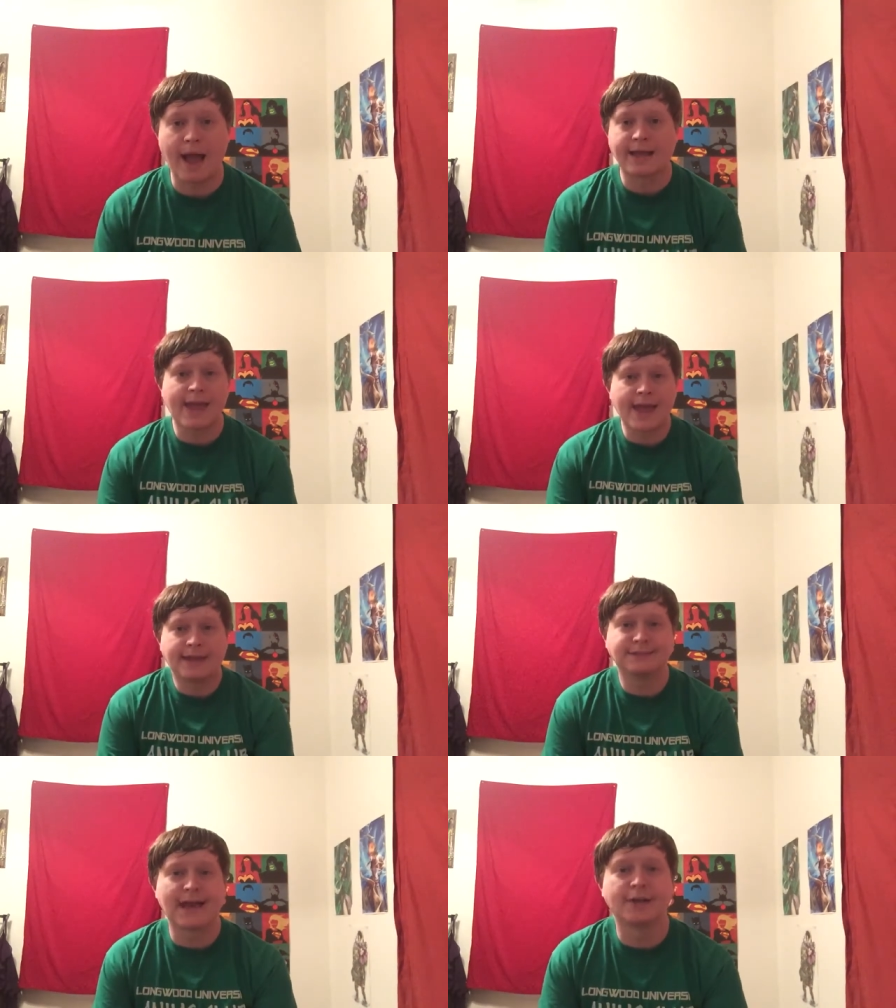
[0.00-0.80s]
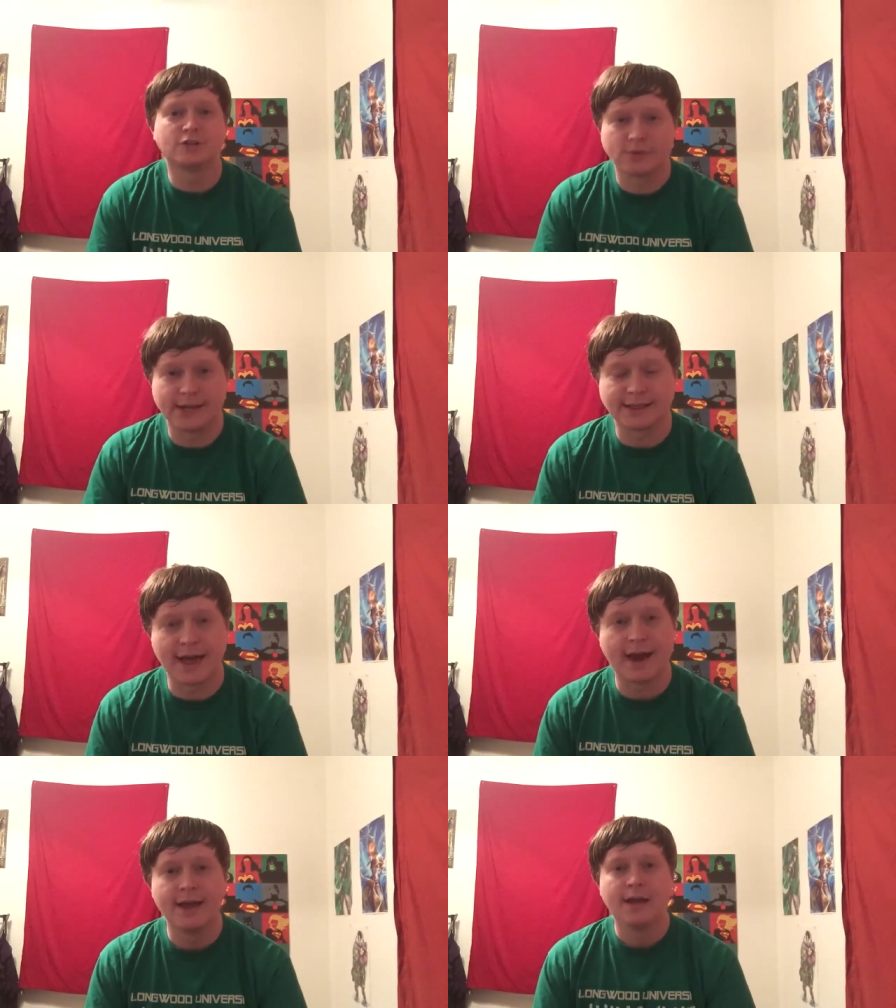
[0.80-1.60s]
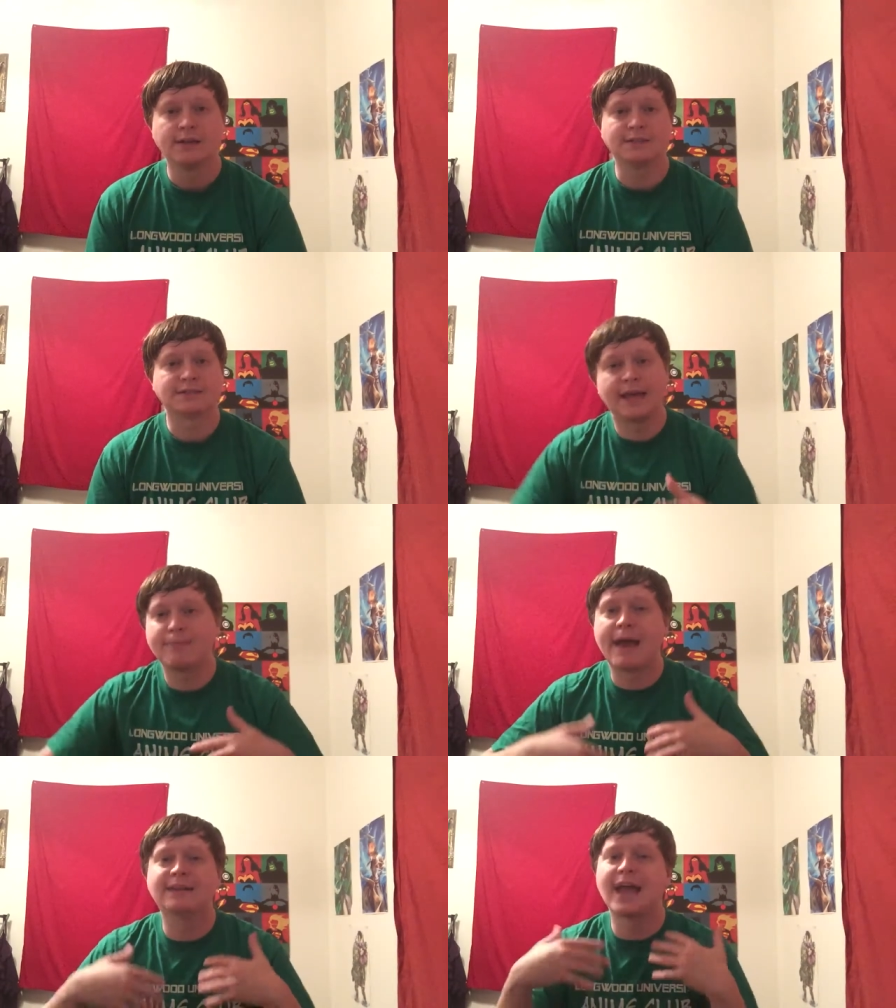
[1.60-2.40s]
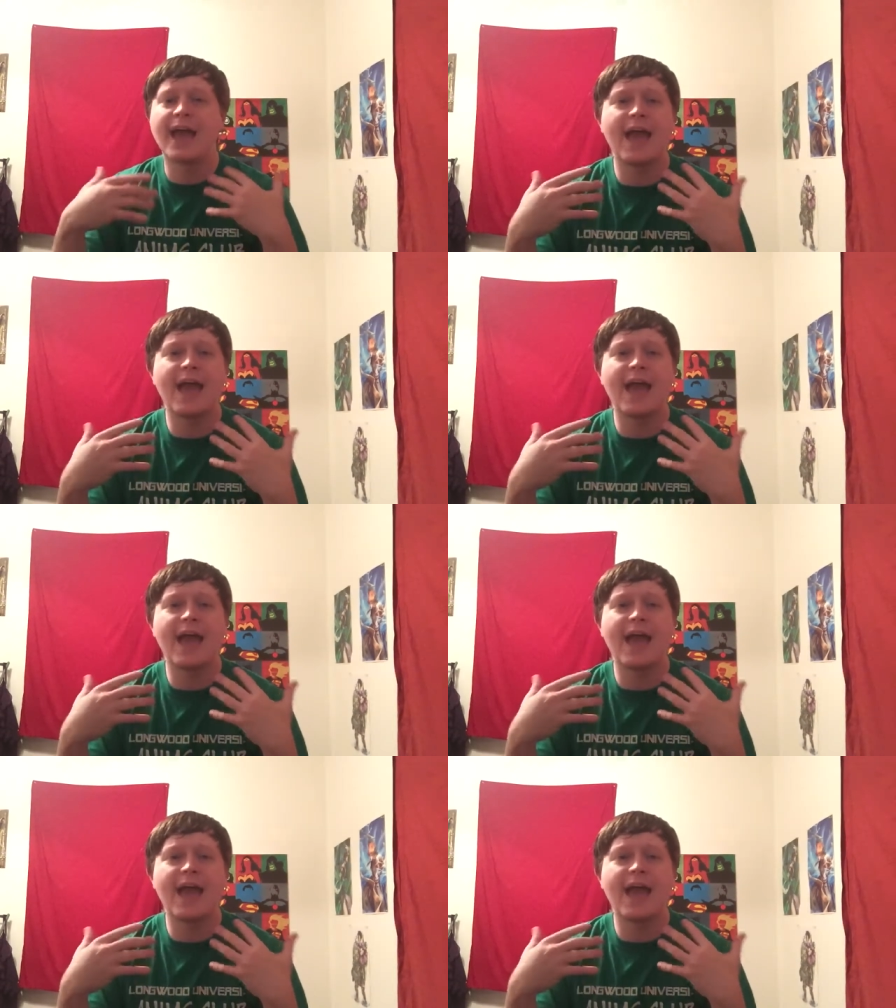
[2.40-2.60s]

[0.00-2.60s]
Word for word: I can't exaggerate that. This game has